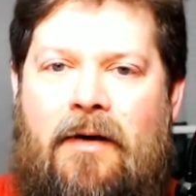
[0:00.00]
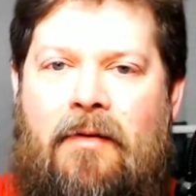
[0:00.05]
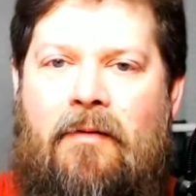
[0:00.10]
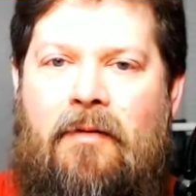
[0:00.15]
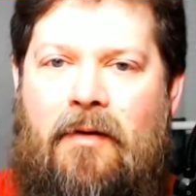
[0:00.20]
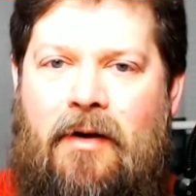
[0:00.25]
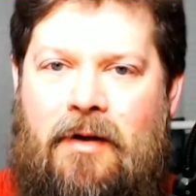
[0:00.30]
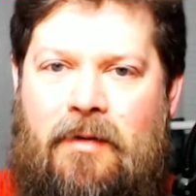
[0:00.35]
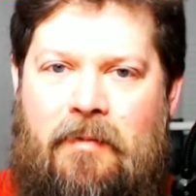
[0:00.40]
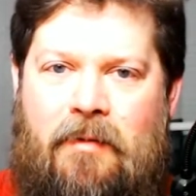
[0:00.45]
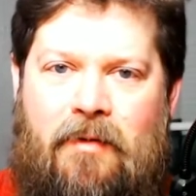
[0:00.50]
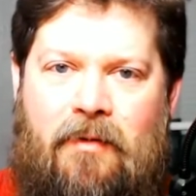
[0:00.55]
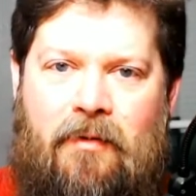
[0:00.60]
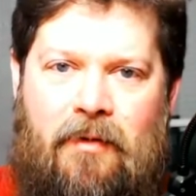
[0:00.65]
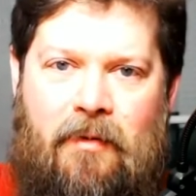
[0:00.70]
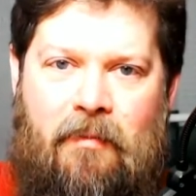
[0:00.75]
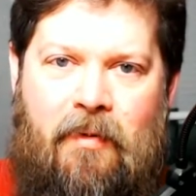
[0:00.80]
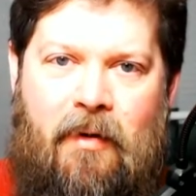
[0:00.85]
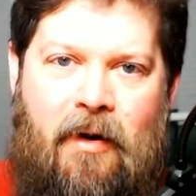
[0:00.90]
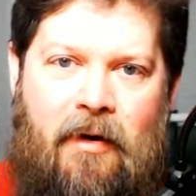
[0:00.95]
We're going to be doing
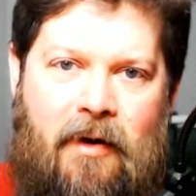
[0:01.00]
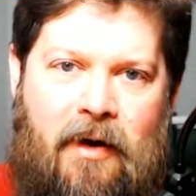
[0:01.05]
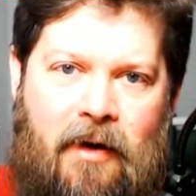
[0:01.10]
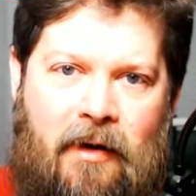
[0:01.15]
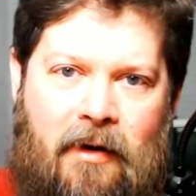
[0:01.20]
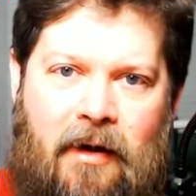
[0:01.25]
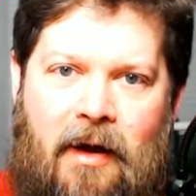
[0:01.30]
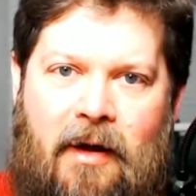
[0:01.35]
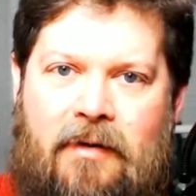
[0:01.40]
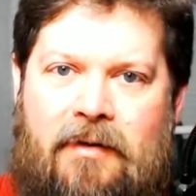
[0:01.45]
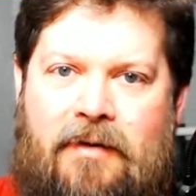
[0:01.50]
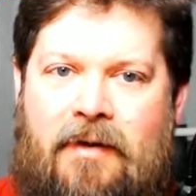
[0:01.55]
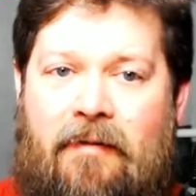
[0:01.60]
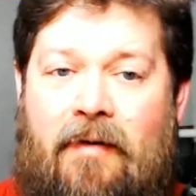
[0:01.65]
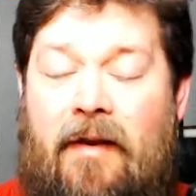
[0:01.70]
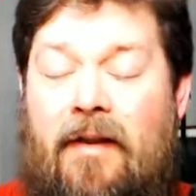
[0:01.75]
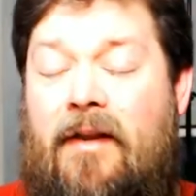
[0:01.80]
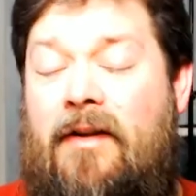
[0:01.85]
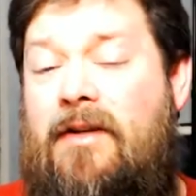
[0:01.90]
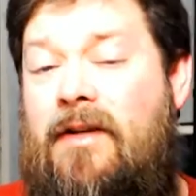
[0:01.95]
the parking lot and stuff
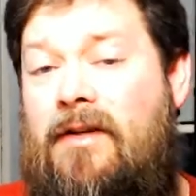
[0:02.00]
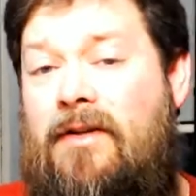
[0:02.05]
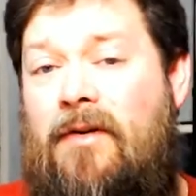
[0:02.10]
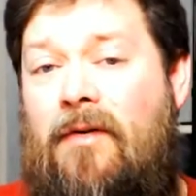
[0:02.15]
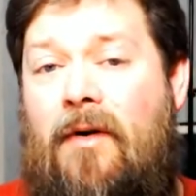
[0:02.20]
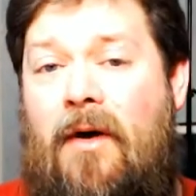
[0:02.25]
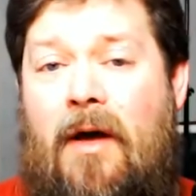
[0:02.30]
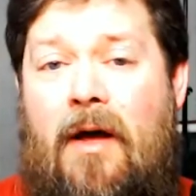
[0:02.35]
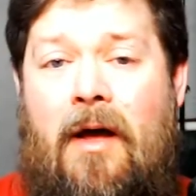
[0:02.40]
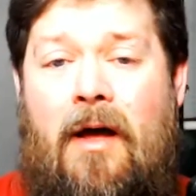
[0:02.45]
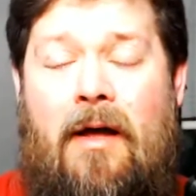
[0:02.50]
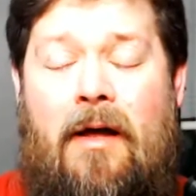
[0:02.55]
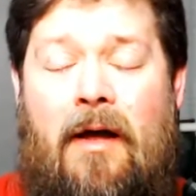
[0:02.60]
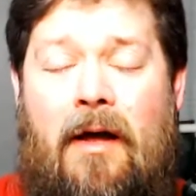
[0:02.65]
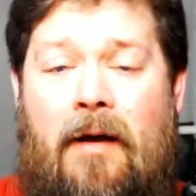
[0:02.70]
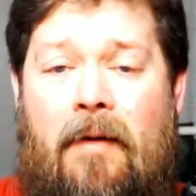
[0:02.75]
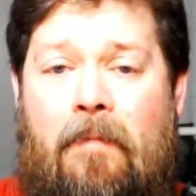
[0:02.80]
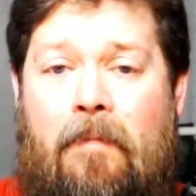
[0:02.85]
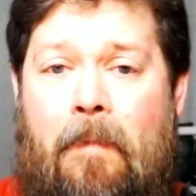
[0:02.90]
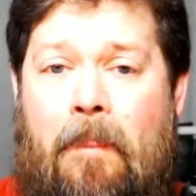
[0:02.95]
like that, just so
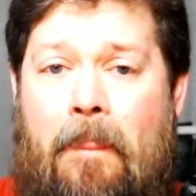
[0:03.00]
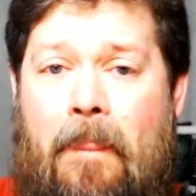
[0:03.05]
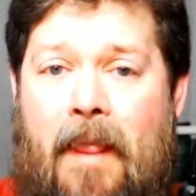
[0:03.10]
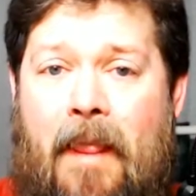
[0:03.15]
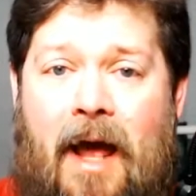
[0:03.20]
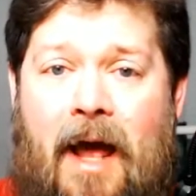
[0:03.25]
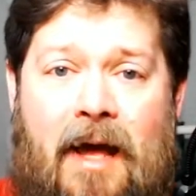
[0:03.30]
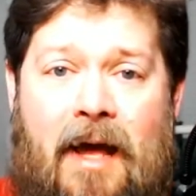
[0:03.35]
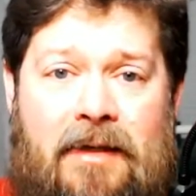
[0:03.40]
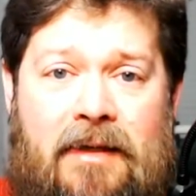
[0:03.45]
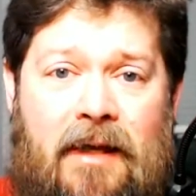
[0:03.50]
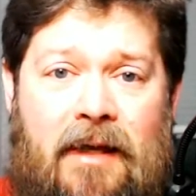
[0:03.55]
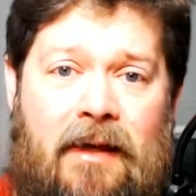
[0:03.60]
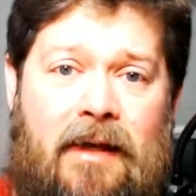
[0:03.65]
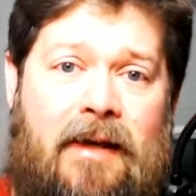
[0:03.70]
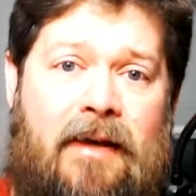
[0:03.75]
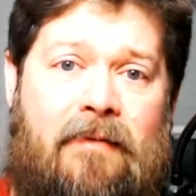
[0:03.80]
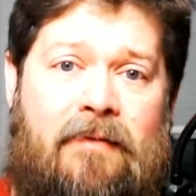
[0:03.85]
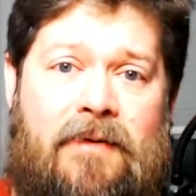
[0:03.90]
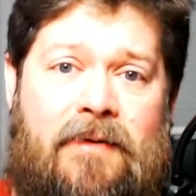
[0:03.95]
as he
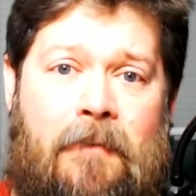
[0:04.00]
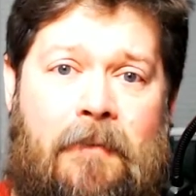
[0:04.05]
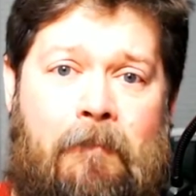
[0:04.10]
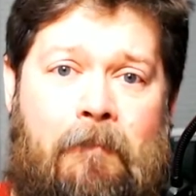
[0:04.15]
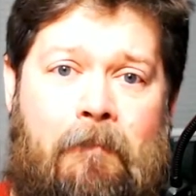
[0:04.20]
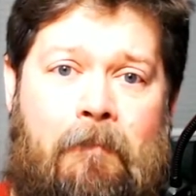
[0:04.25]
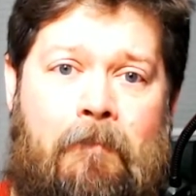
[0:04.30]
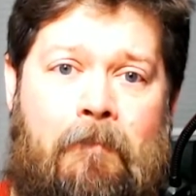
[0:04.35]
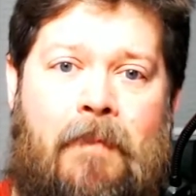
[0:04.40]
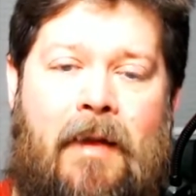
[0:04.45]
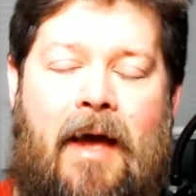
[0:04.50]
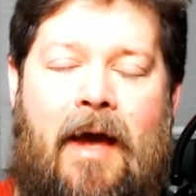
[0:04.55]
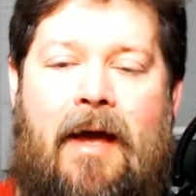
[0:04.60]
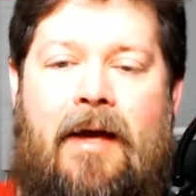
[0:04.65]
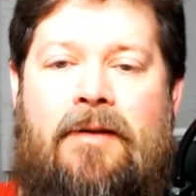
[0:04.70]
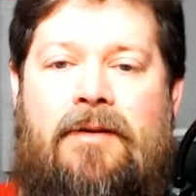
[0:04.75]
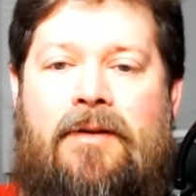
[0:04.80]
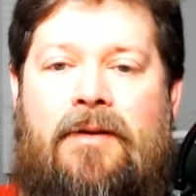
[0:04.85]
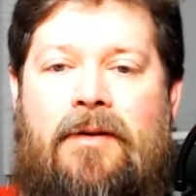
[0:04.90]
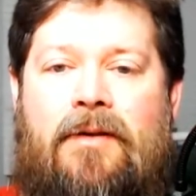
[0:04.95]
leaves,
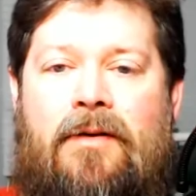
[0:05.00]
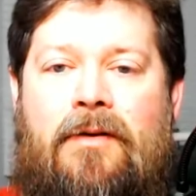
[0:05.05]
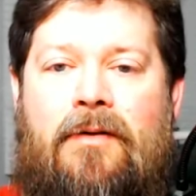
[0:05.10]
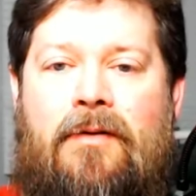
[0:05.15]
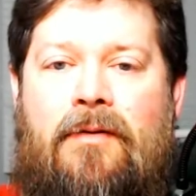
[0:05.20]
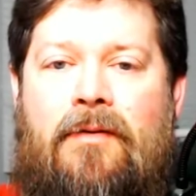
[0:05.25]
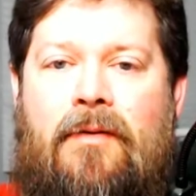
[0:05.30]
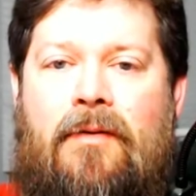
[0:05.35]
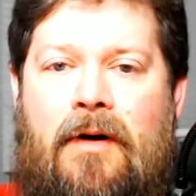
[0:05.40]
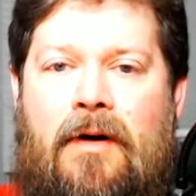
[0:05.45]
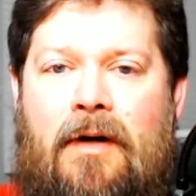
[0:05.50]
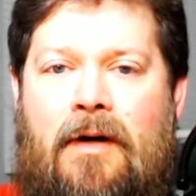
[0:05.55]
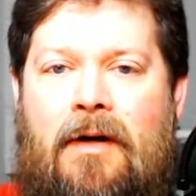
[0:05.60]
as the new